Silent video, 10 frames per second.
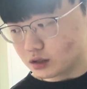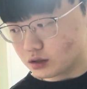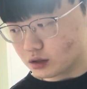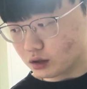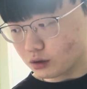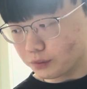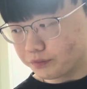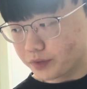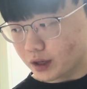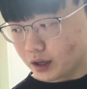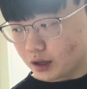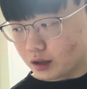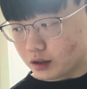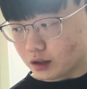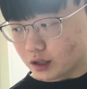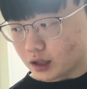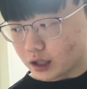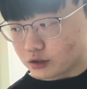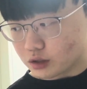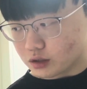so the
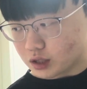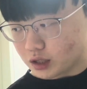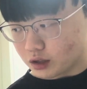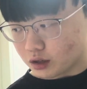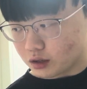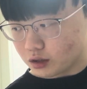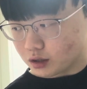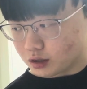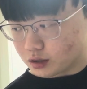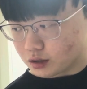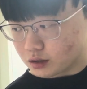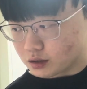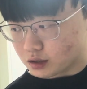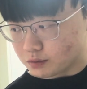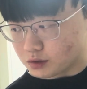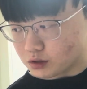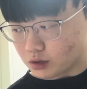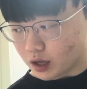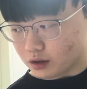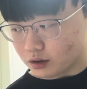electrons here seems to
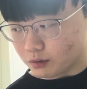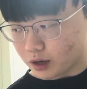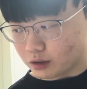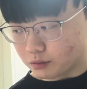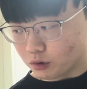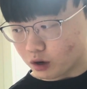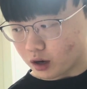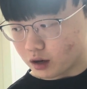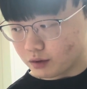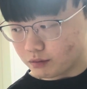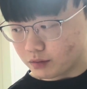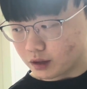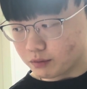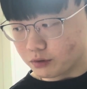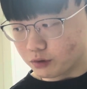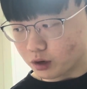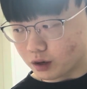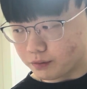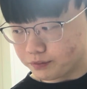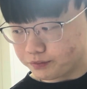gather around more than before.
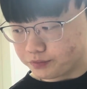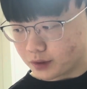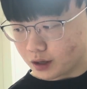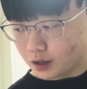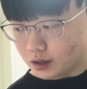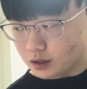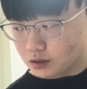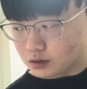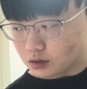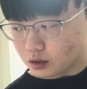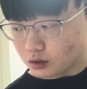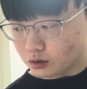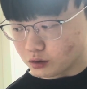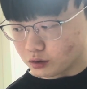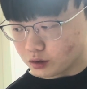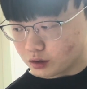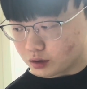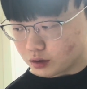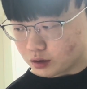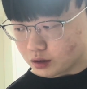So
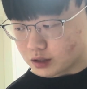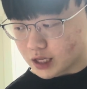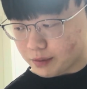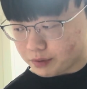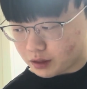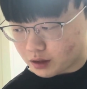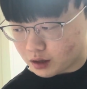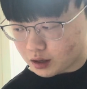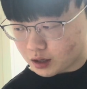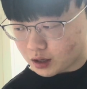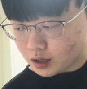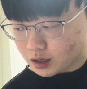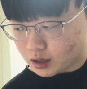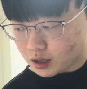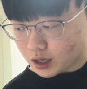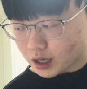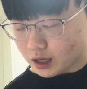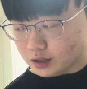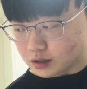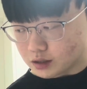the depth
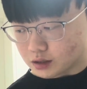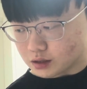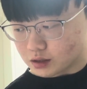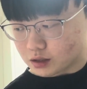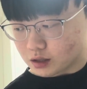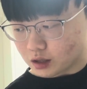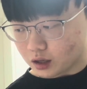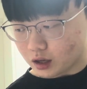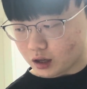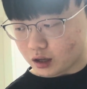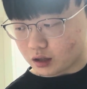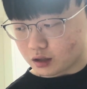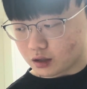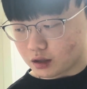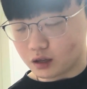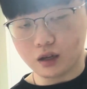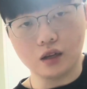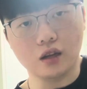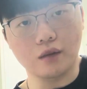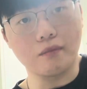and
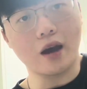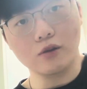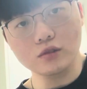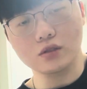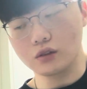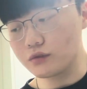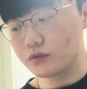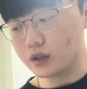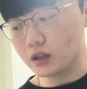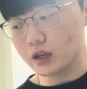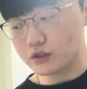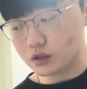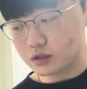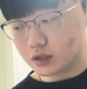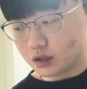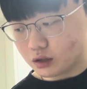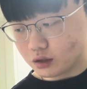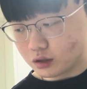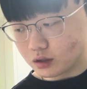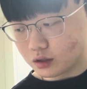an amount of the electrons here